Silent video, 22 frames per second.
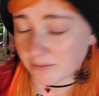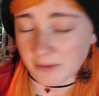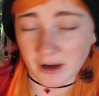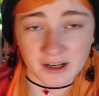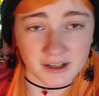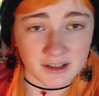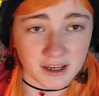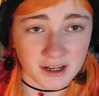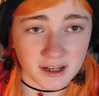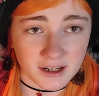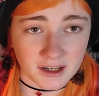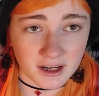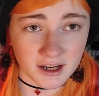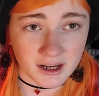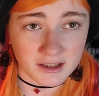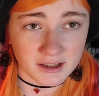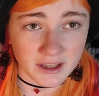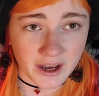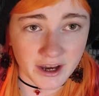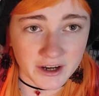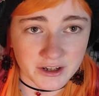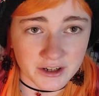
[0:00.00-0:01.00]
magnetic
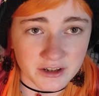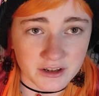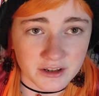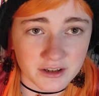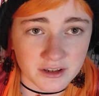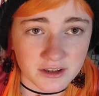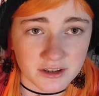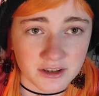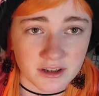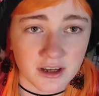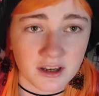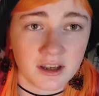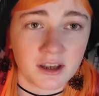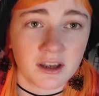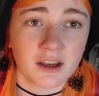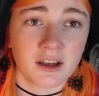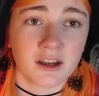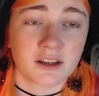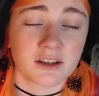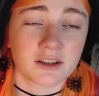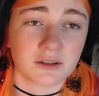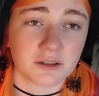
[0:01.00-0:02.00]
eyelashes.
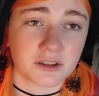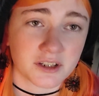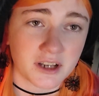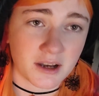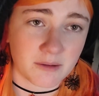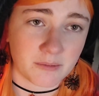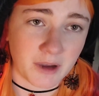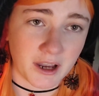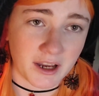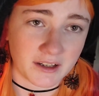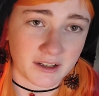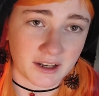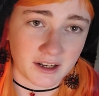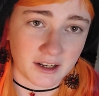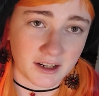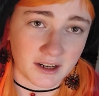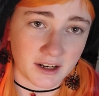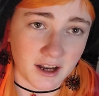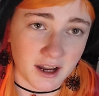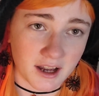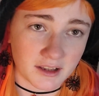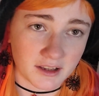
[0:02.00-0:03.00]
So it's got magnetic
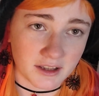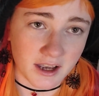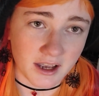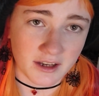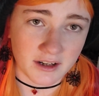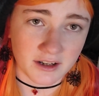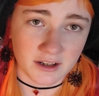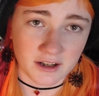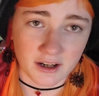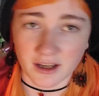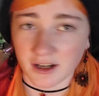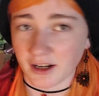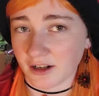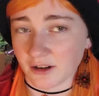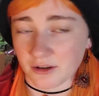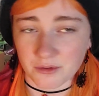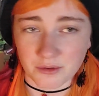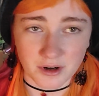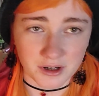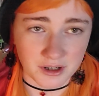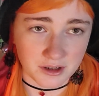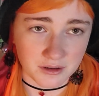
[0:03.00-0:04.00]
eyeliner and I don't want to